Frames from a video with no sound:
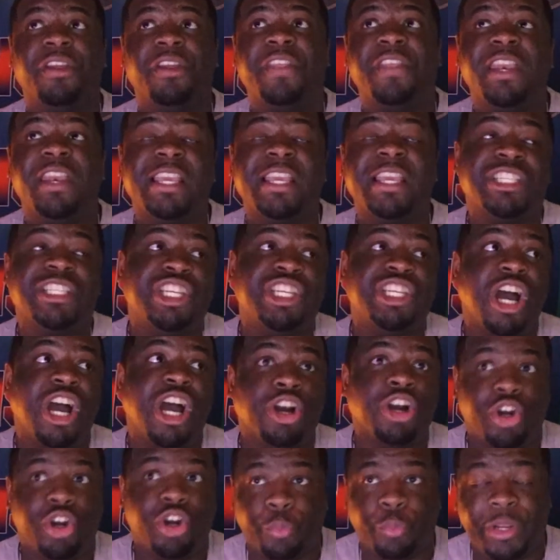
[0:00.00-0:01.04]
his young
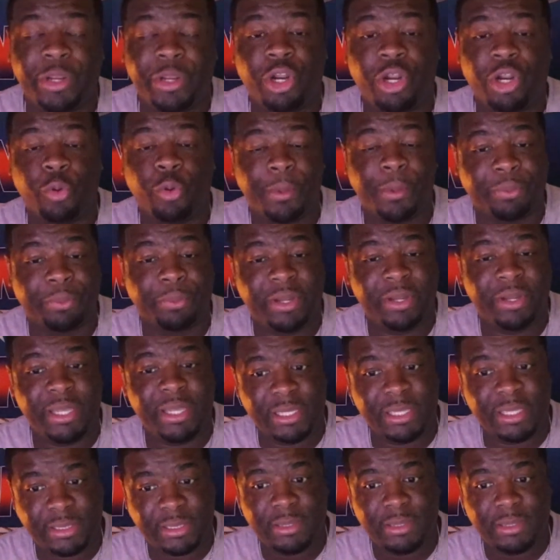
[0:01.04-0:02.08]
career with
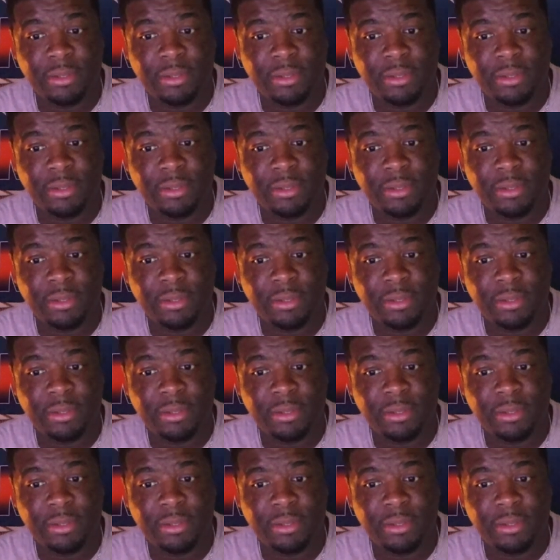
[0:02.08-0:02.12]
Breeze?